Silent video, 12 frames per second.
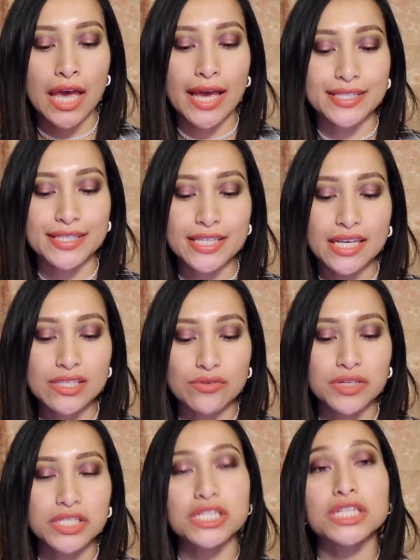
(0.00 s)
It says
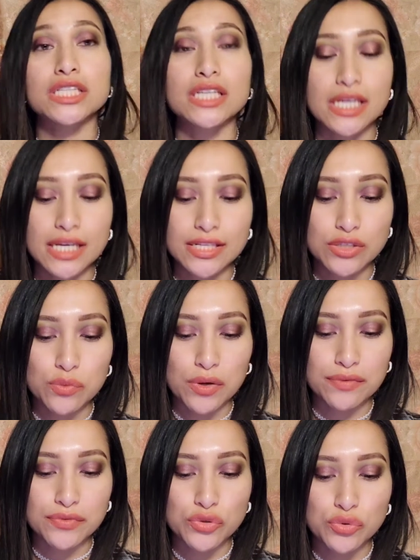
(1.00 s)
originally it's
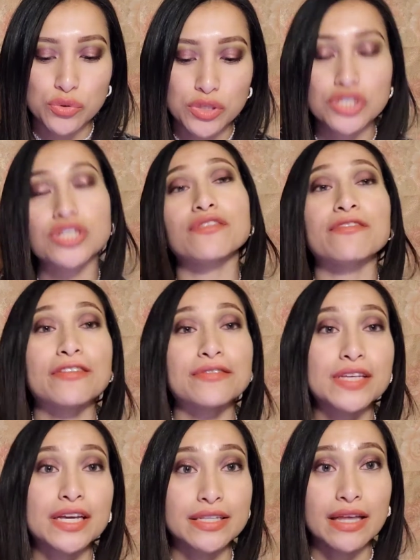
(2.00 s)
worth
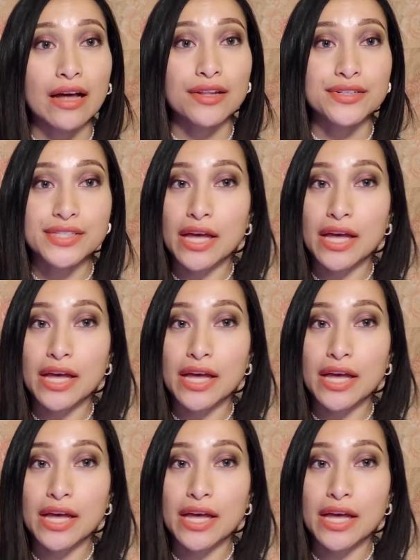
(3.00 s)
$258,